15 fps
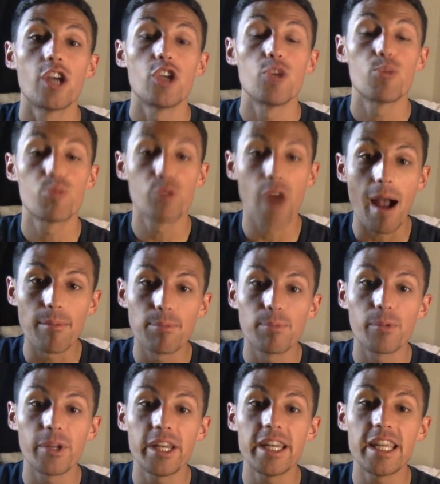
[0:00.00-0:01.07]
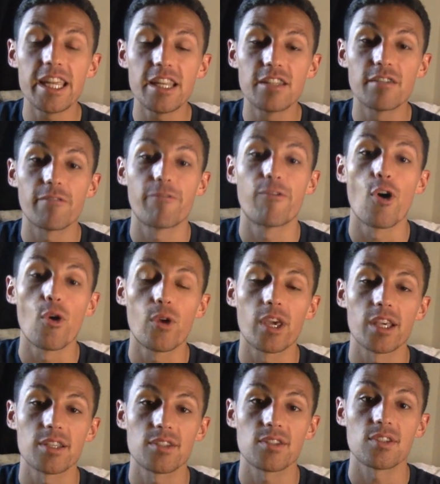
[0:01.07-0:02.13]
you probably need to
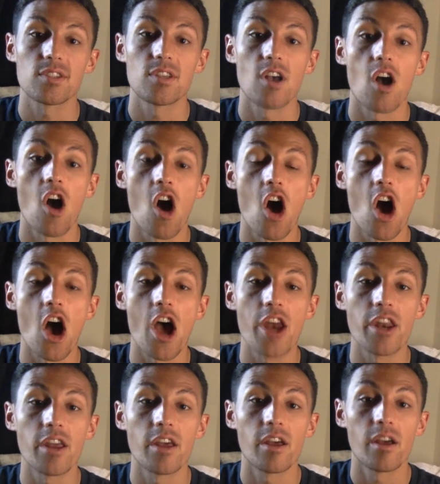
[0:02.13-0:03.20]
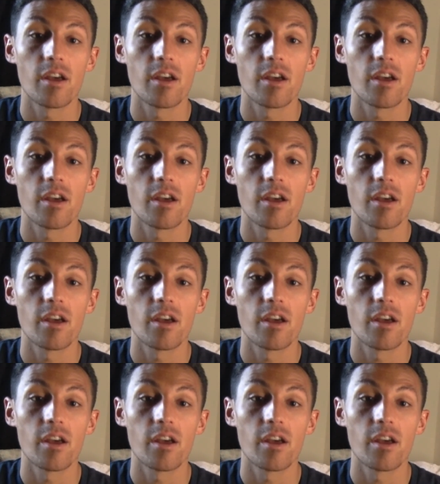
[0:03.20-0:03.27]
focus on